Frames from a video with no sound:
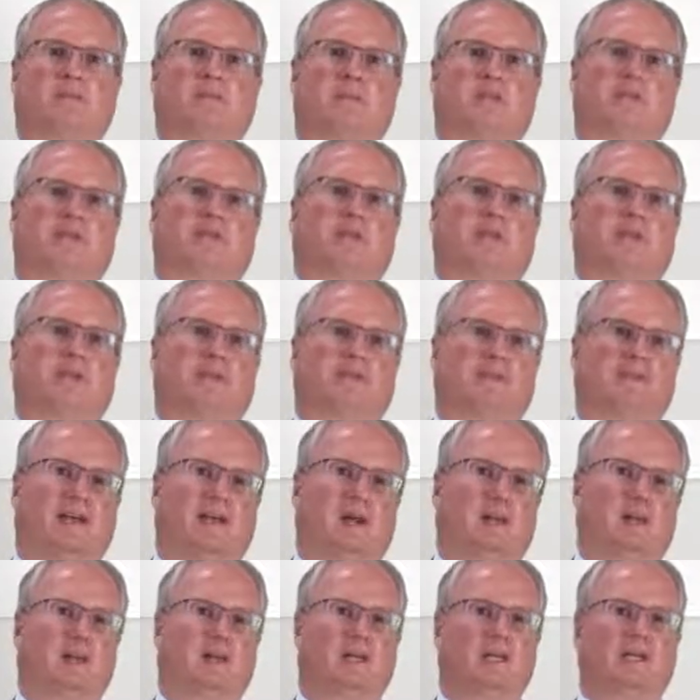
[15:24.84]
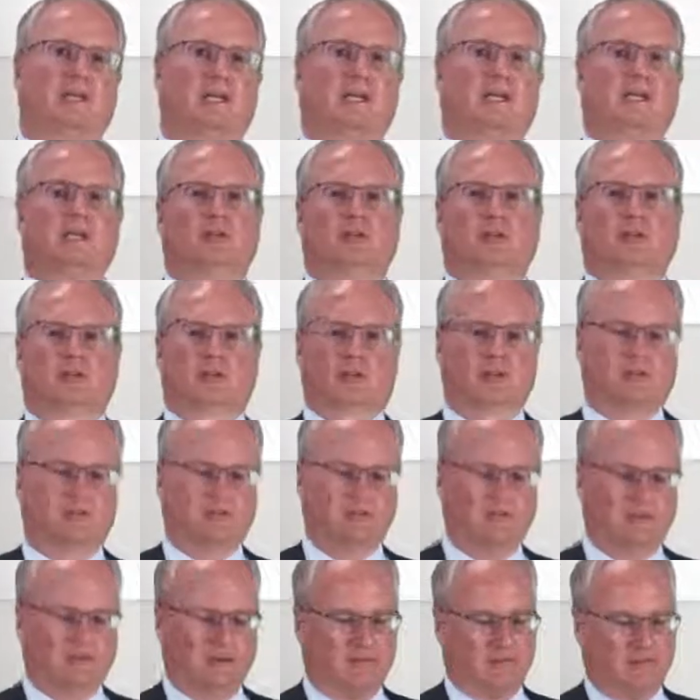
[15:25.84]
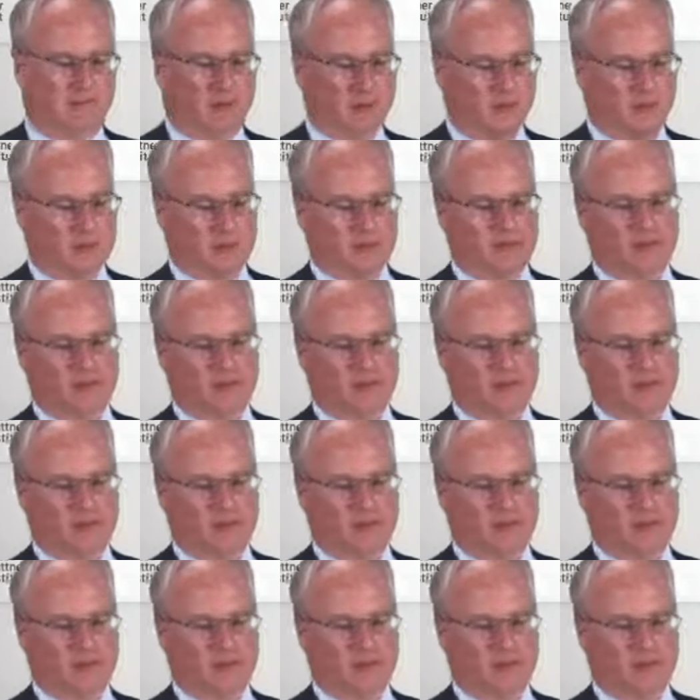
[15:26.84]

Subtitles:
And for the developers, typically we have modern